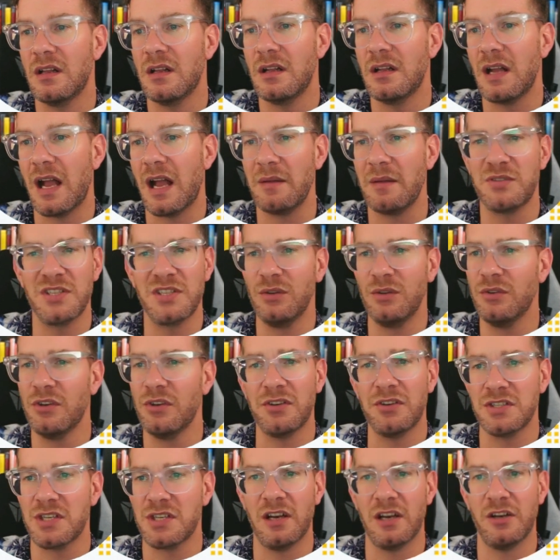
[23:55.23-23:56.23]
I'm still not
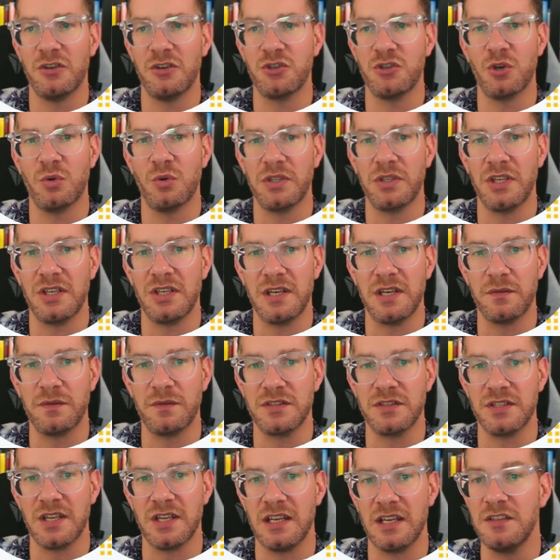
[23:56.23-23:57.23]
entirely sure what the
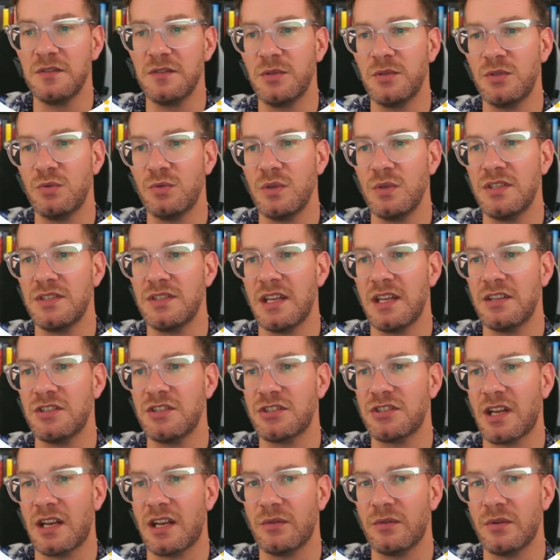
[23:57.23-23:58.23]
difference is between Sage
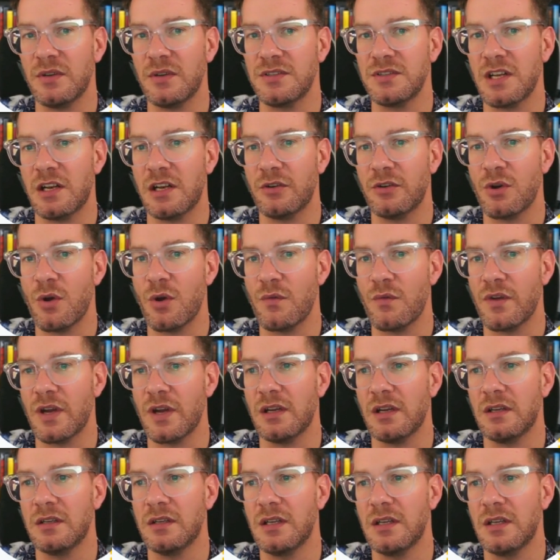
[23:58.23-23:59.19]
Seller and Cellernova.